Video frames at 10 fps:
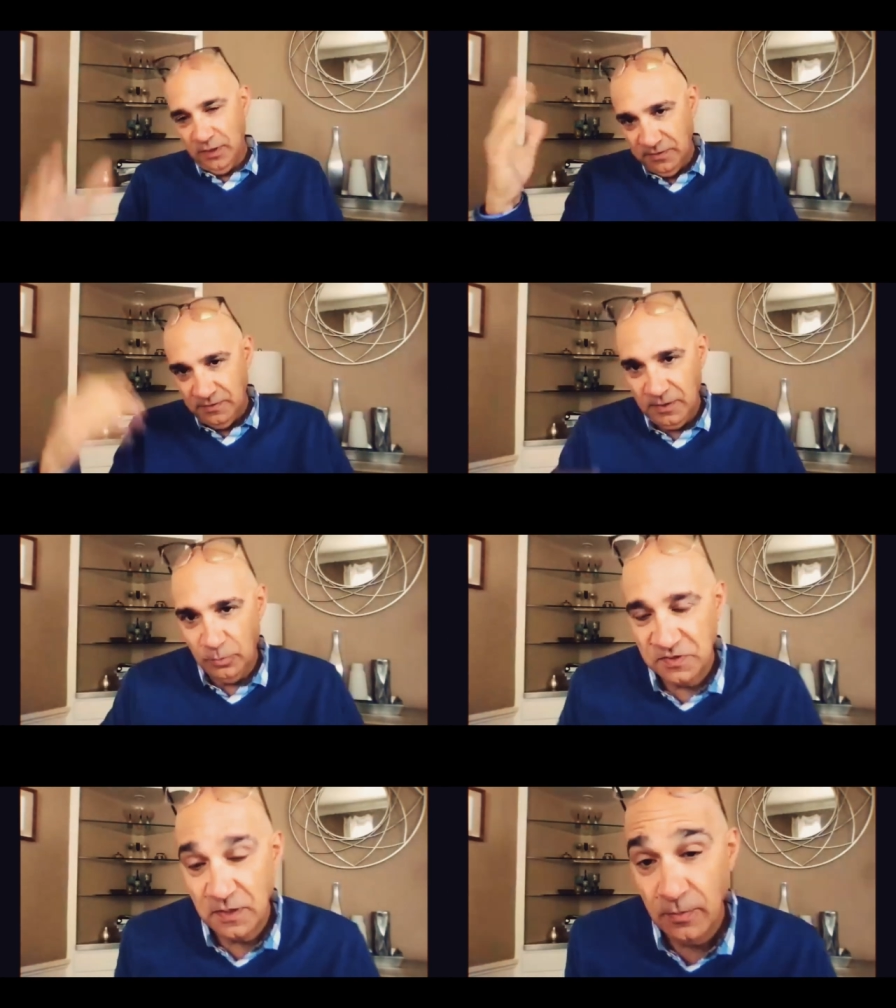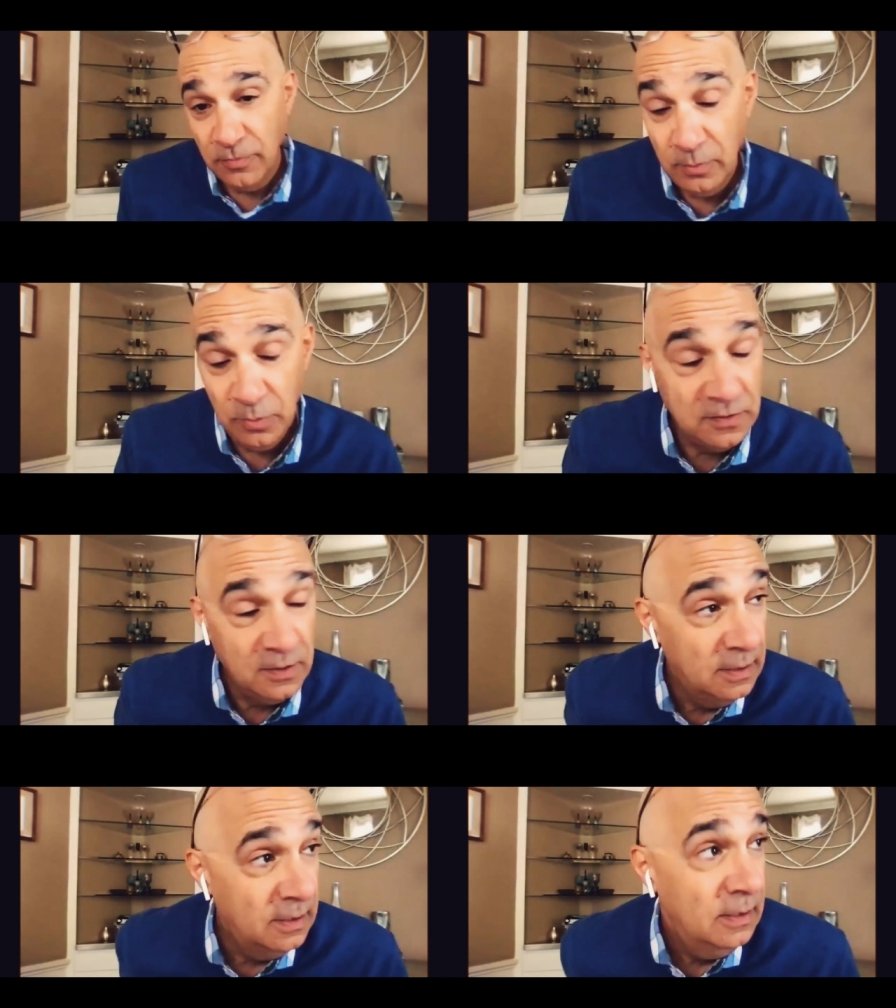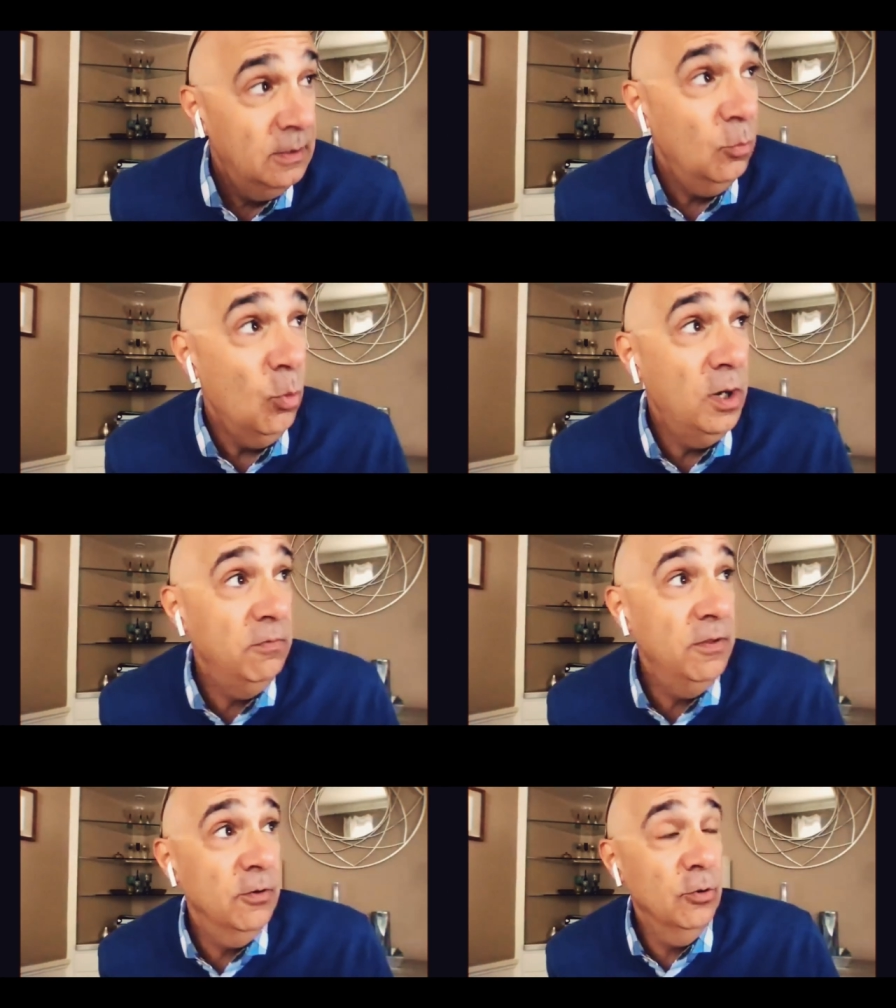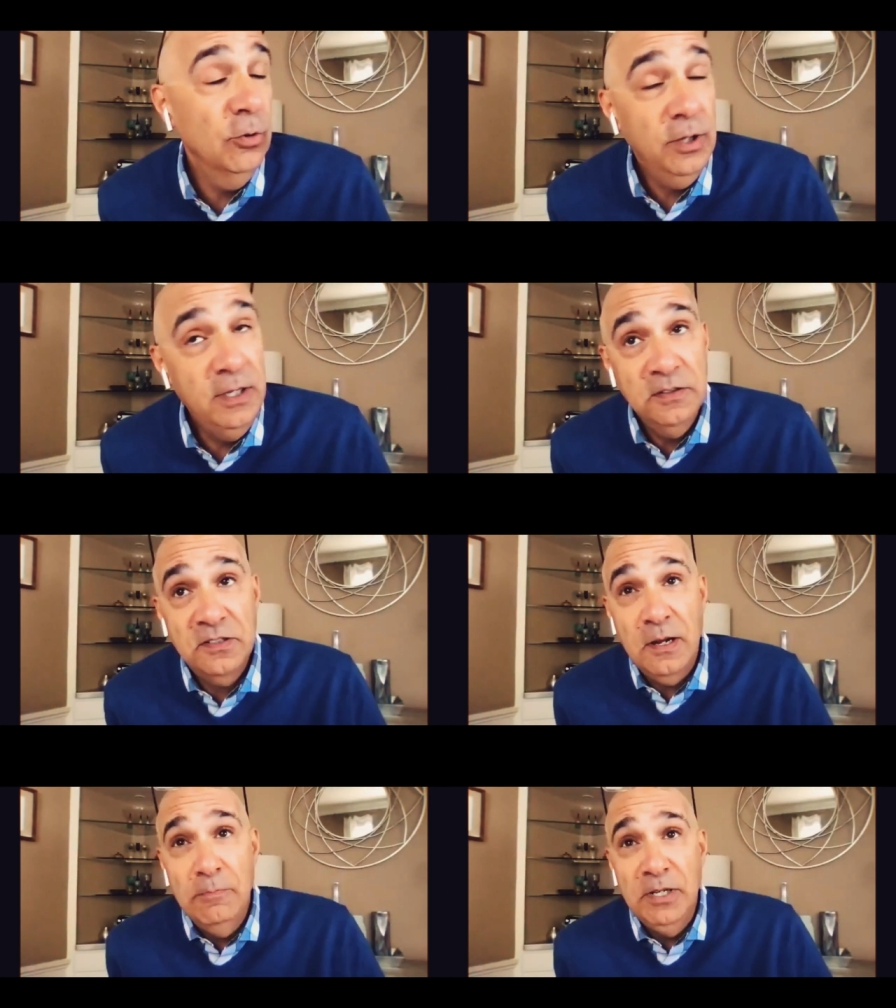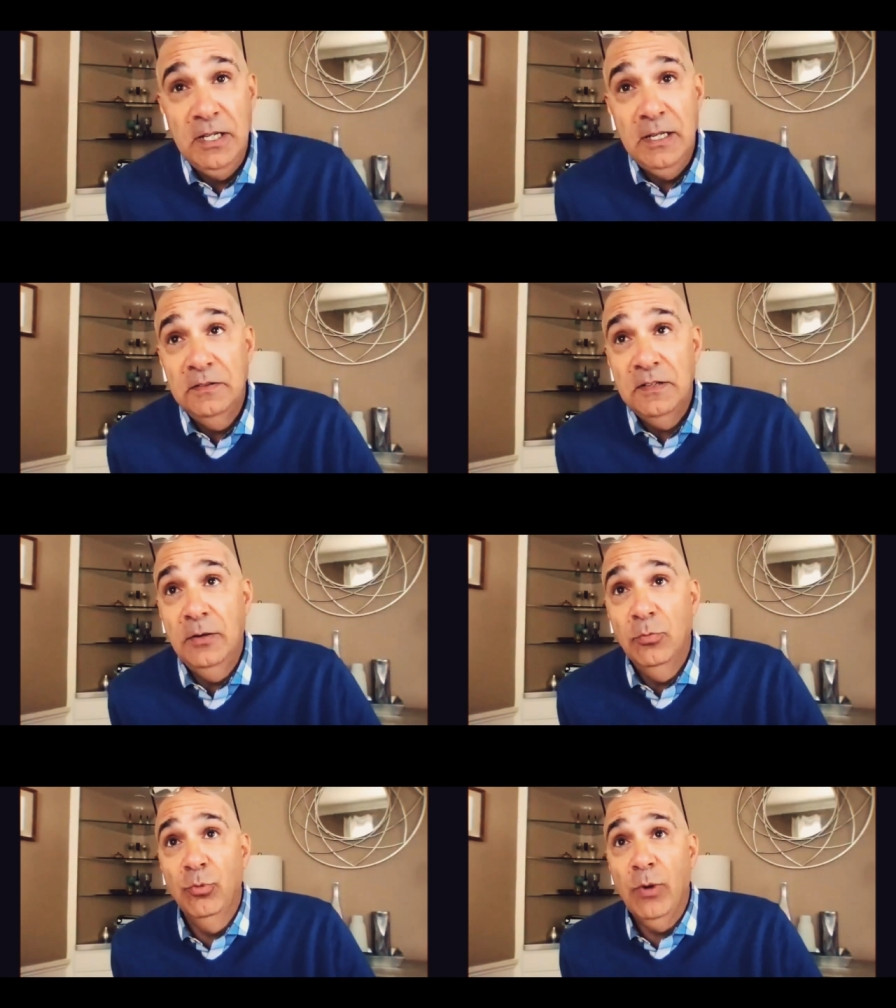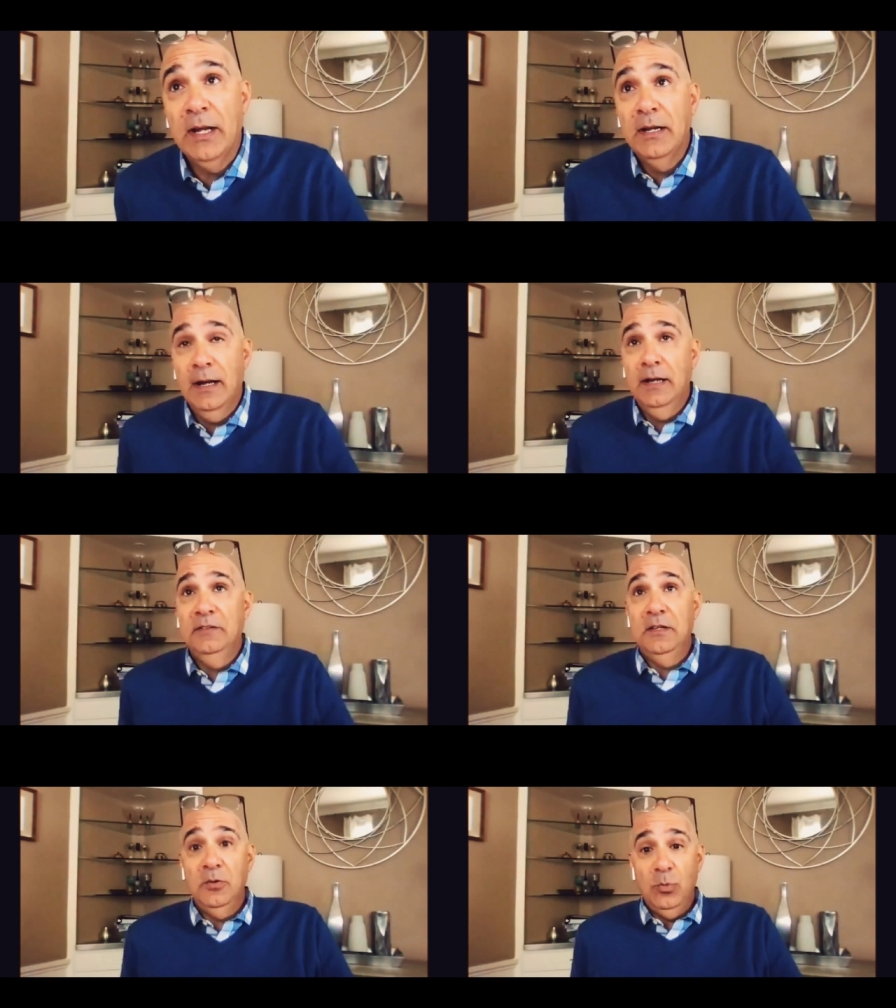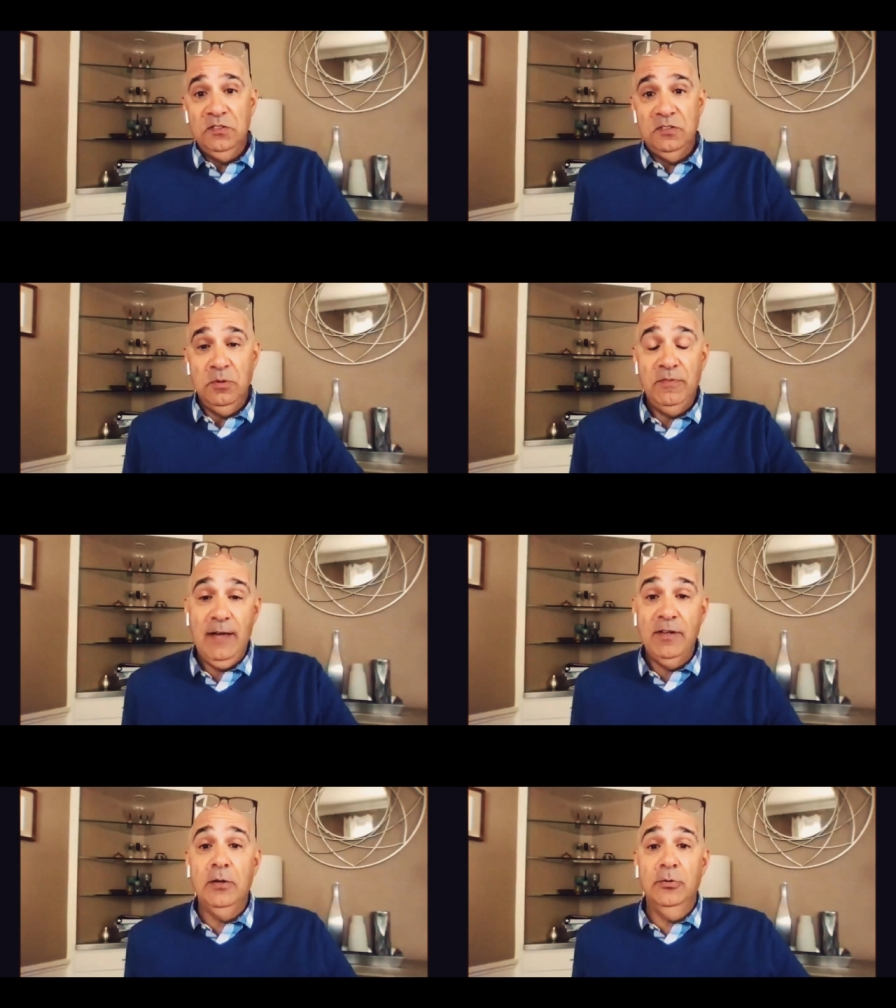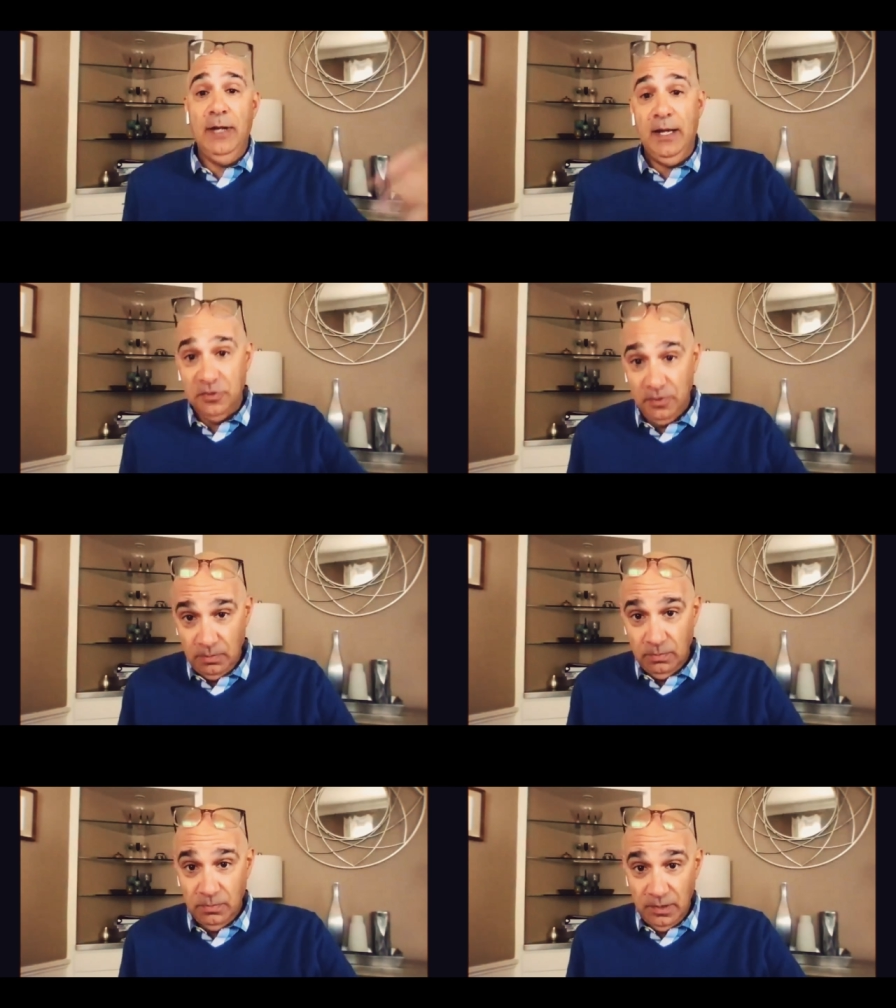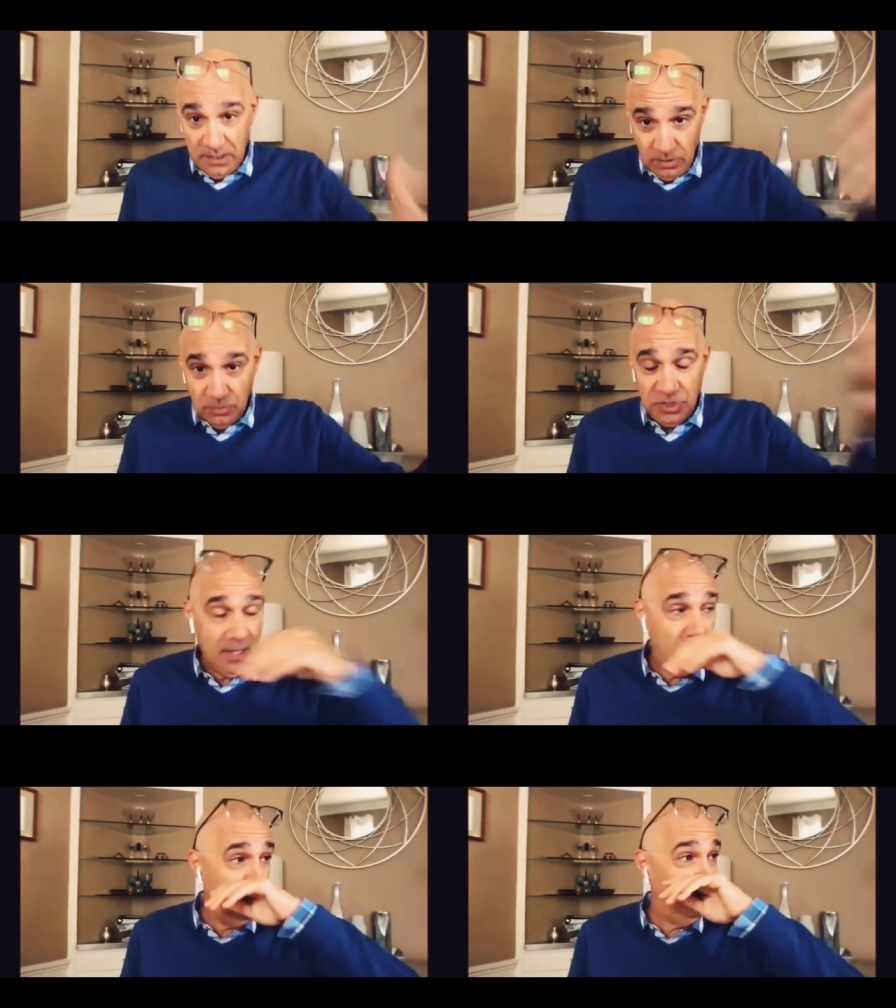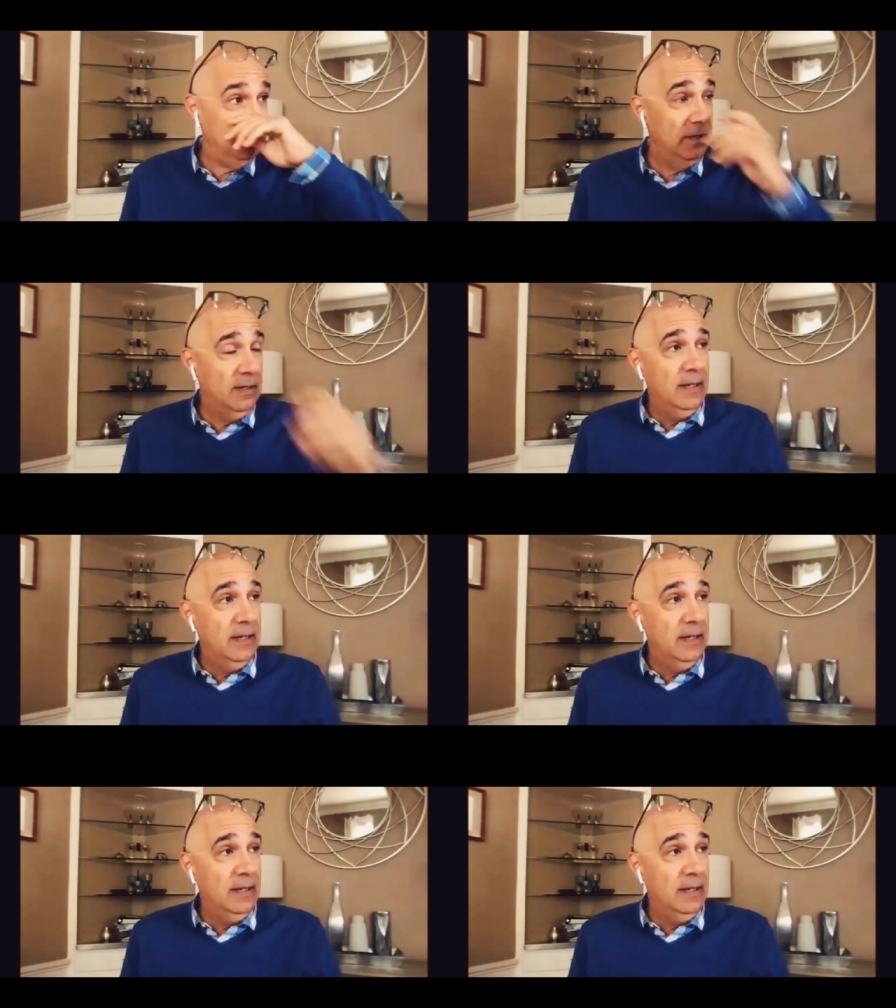And as you know, Discovery was one of the earliest companies in recognizing the wisdom of having international linear channels,